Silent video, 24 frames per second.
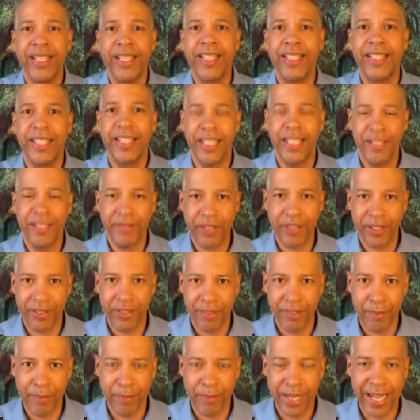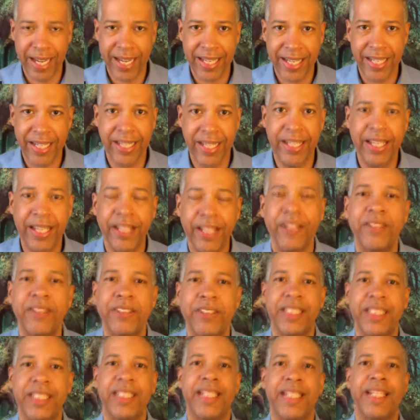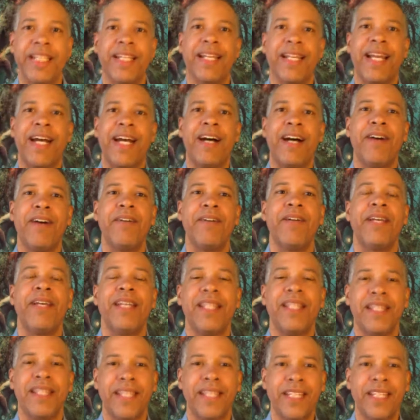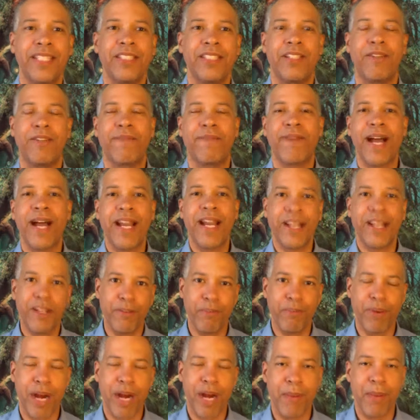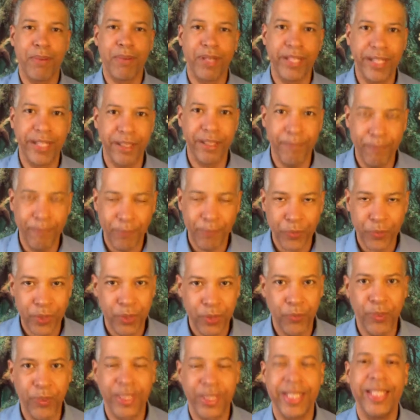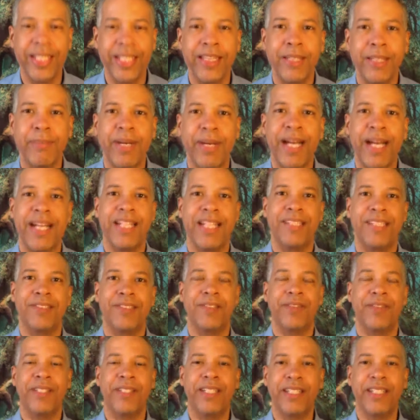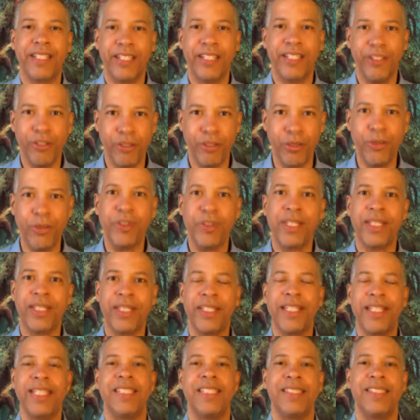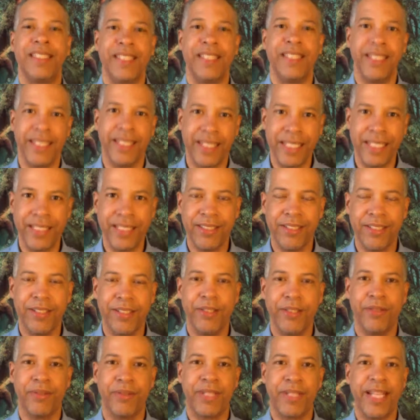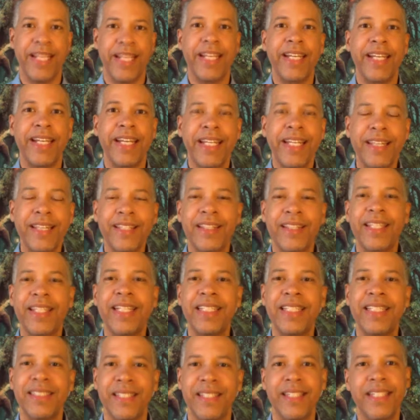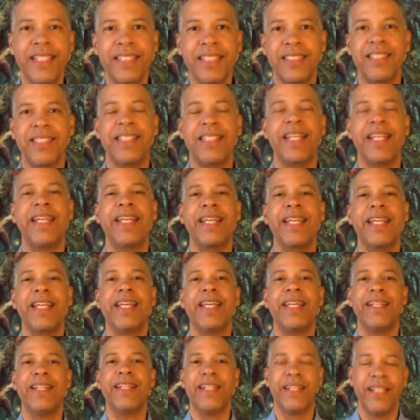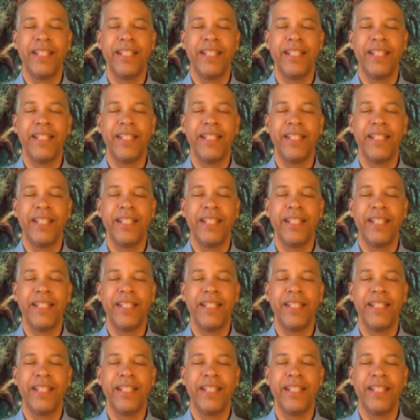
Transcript: They give your body energy. They allow things to fire properly within the body so that it can do the things that it needs to do, taking in the things it needs to take in,